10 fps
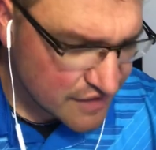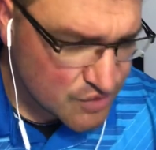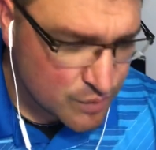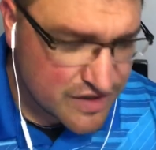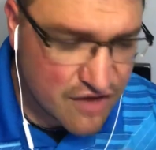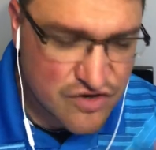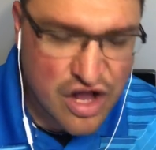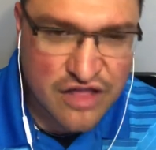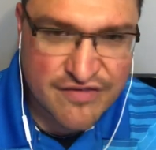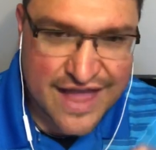So we covered
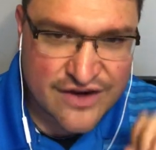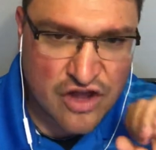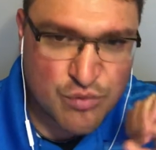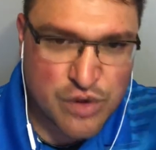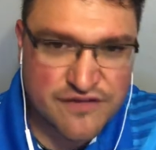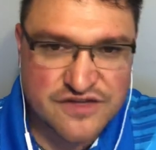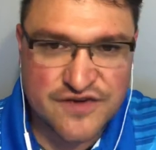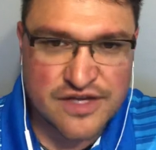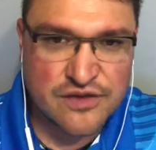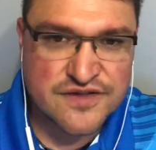all of that in all the previous
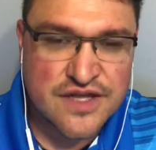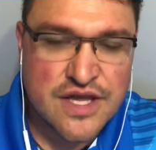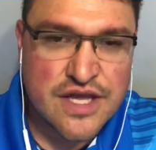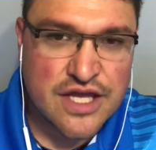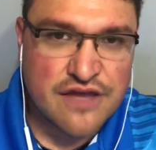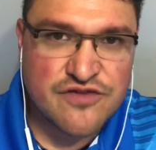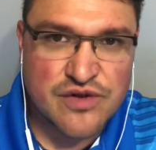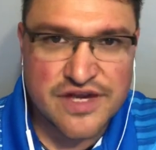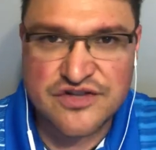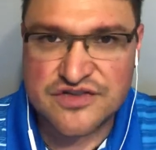videos. If
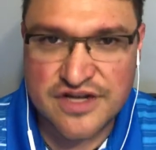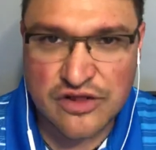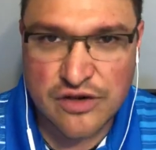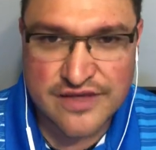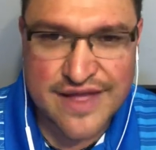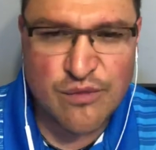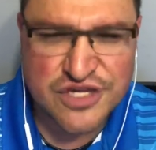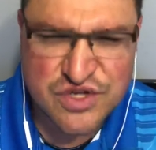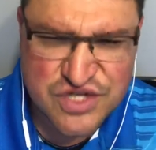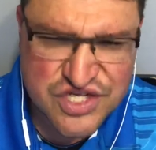you're interested in learning that,
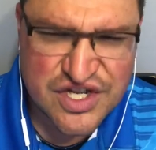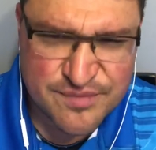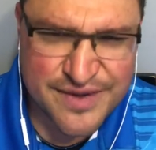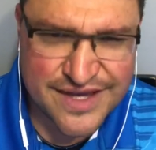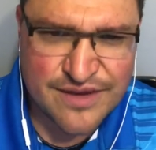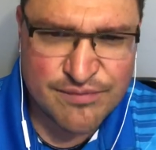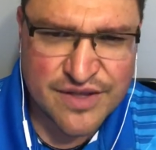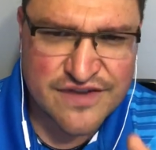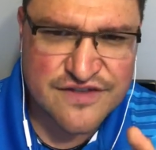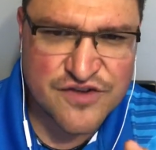which you should be,
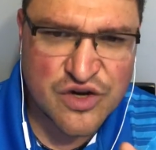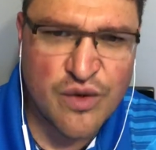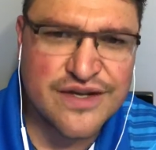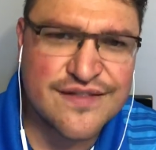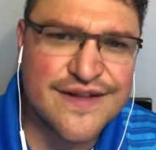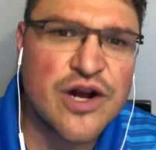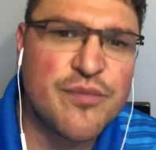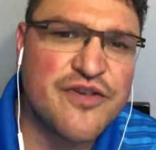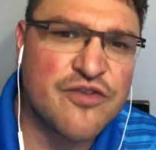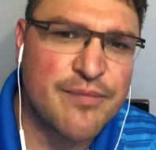because if you're going to
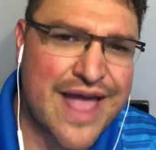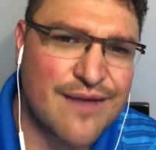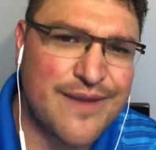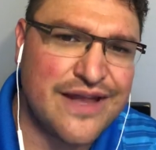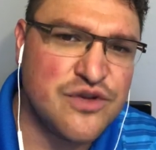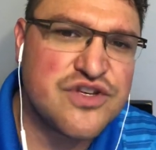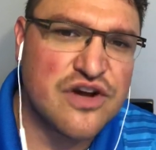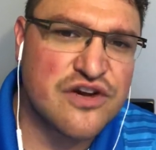therapy for back pain, you should